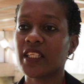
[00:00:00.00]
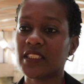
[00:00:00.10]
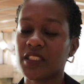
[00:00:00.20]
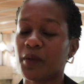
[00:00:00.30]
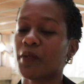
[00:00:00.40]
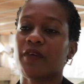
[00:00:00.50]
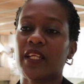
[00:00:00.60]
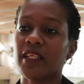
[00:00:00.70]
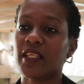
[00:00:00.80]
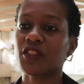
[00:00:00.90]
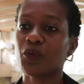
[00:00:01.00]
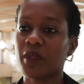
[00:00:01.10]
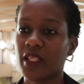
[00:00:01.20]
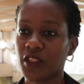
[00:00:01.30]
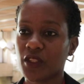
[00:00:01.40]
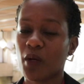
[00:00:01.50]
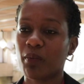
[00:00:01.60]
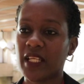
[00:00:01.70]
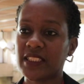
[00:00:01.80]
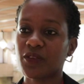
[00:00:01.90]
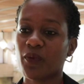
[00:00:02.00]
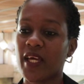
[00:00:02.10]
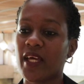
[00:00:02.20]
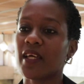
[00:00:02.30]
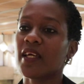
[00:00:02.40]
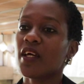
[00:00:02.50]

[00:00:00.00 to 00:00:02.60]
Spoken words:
EDCTP funding to be a place where